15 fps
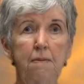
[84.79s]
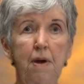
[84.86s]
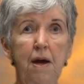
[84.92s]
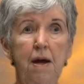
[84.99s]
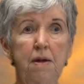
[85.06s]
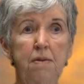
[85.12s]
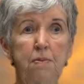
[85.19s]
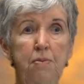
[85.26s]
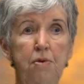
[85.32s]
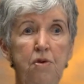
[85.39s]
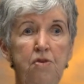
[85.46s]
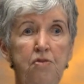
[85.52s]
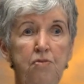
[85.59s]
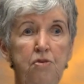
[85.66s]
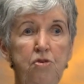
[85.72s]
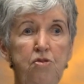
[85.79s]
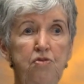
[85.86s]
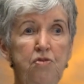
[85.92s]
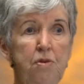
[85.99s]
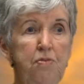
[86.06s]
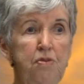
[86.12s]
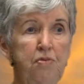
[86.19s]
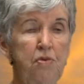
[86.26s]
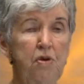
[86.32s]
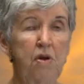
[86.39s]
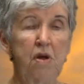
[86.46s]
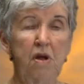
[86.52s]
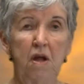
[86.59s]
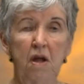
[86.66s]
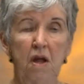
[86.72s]
my bruised ribs
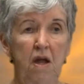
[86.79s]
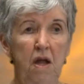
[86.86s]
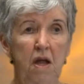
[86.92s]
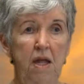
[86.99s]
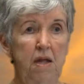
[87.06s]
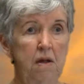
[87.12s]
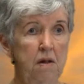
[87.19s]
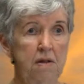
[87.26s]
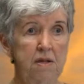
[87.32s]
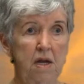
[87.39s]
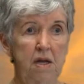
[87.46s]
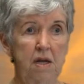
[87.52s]
were healed.